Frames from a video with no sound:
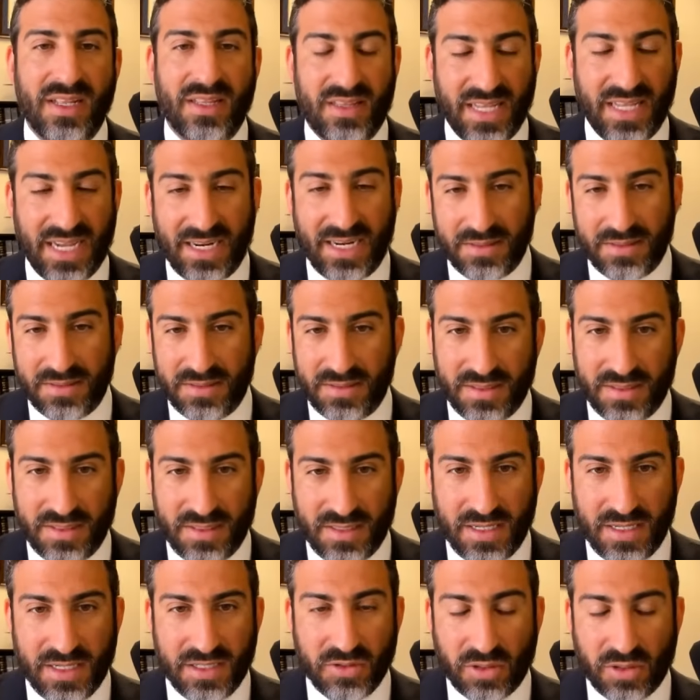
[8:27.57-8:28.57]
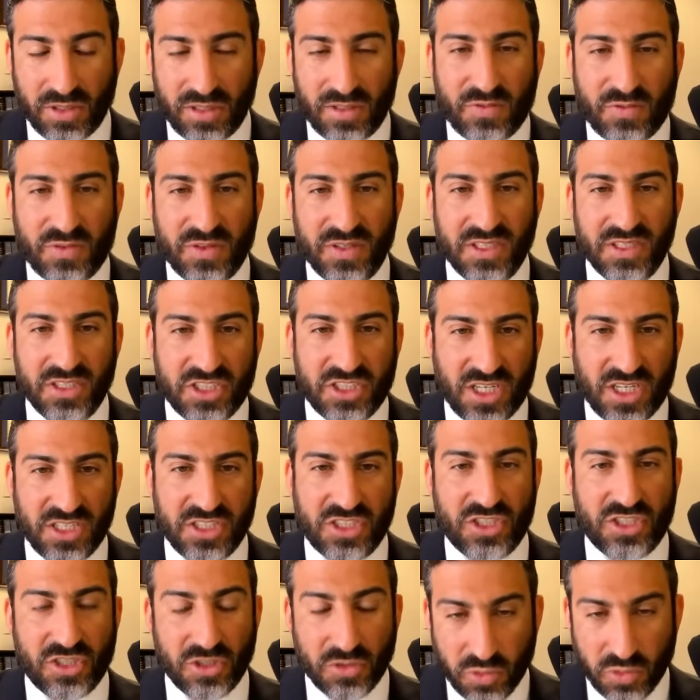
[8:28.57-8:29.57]
that in order for the
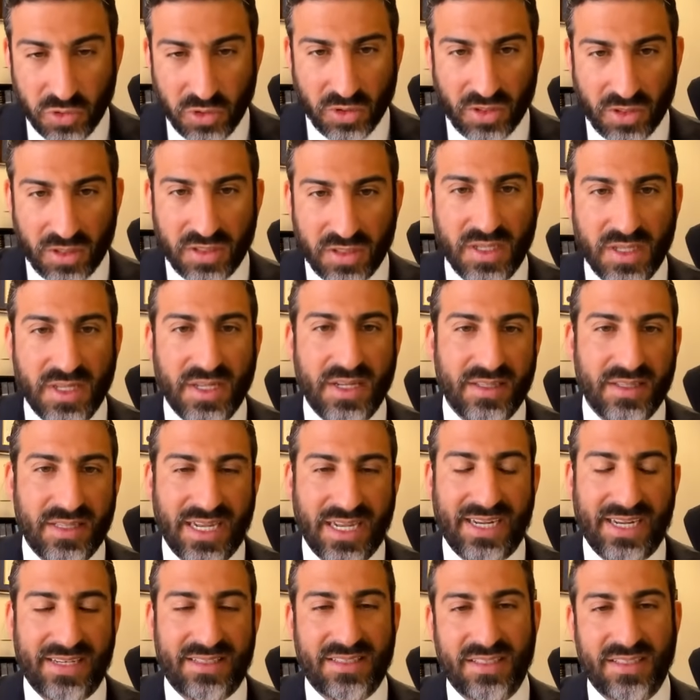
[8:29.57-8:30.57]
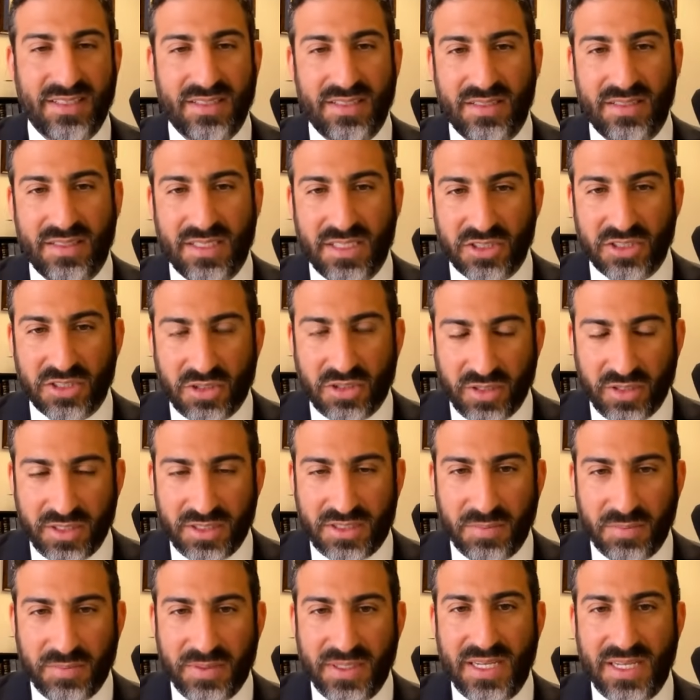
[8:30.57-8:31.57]
judge to rule that there's going
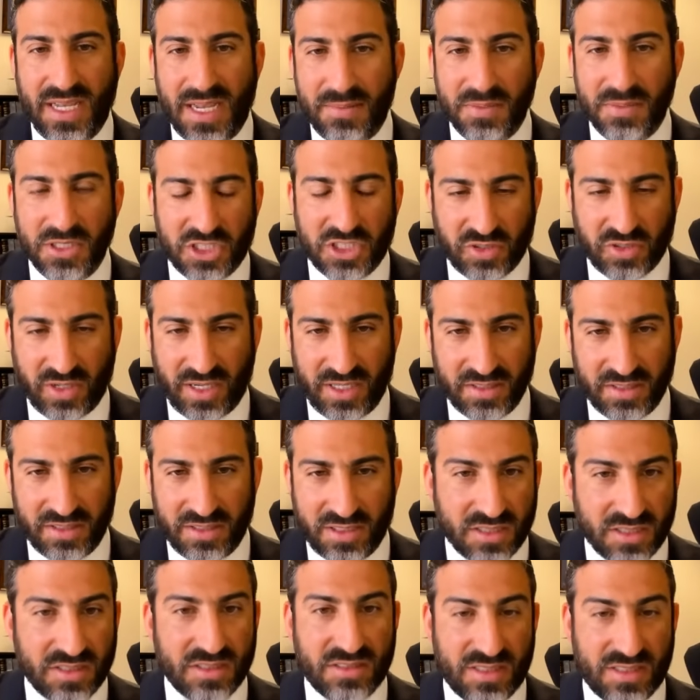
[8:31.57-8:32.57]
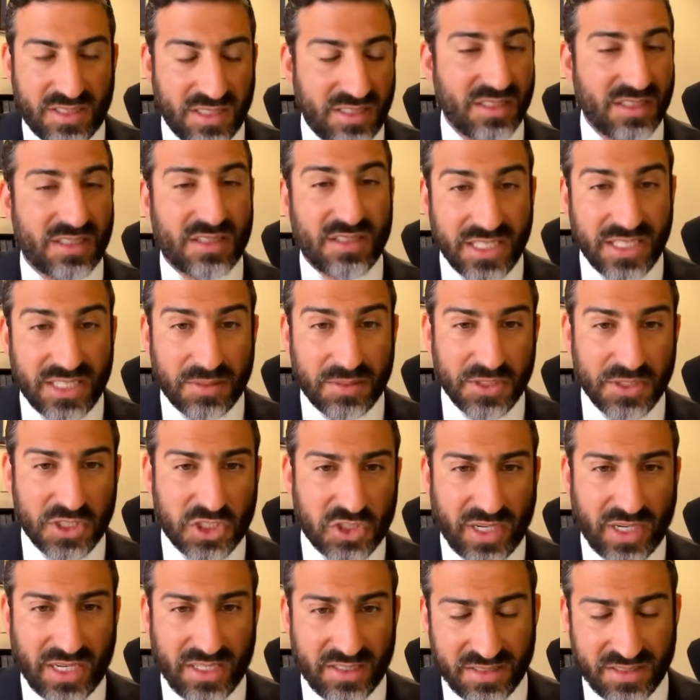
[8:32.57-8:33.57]
to be a mistrial, de to declare a
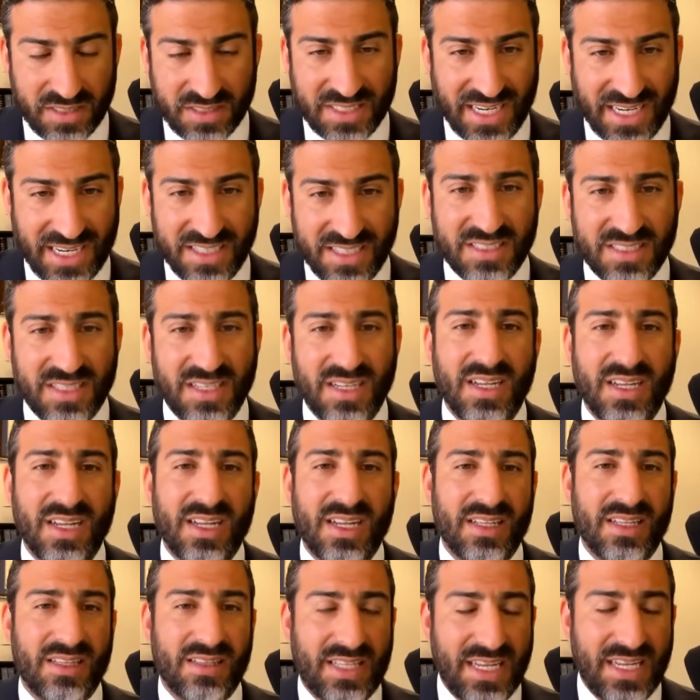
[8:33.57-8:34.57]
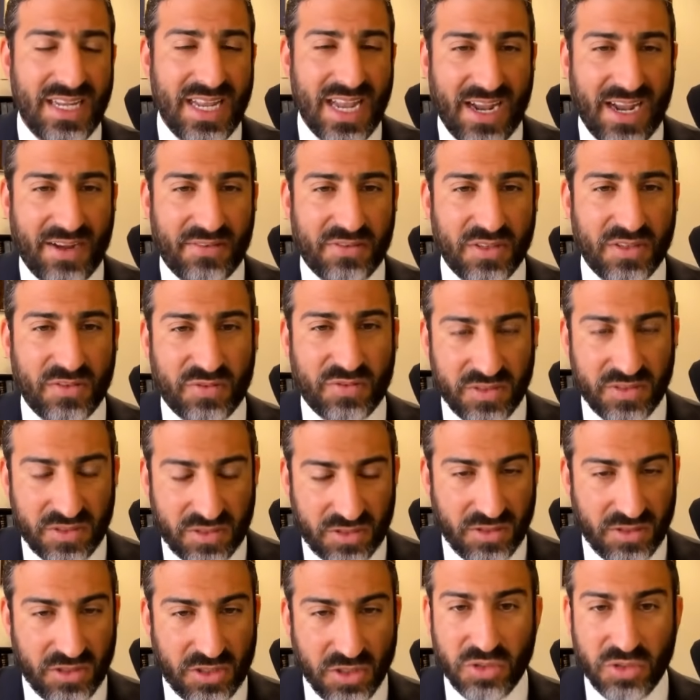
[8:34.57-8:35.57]
mistrial in this case, they have to
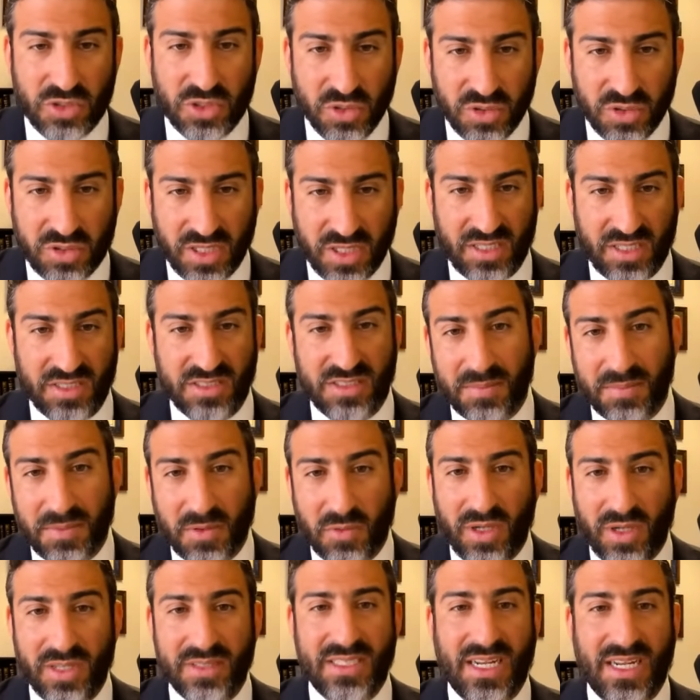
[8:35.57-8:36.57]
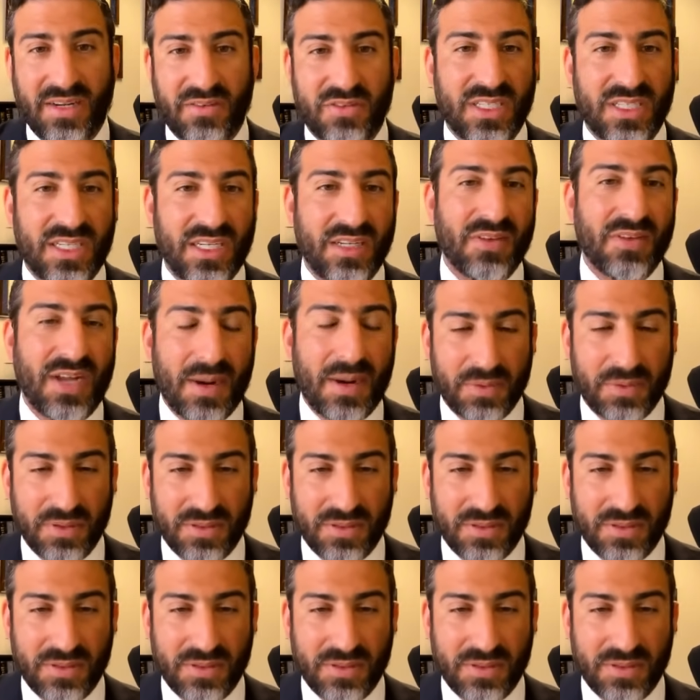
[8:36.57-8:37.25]
do two things. Number one, they have to give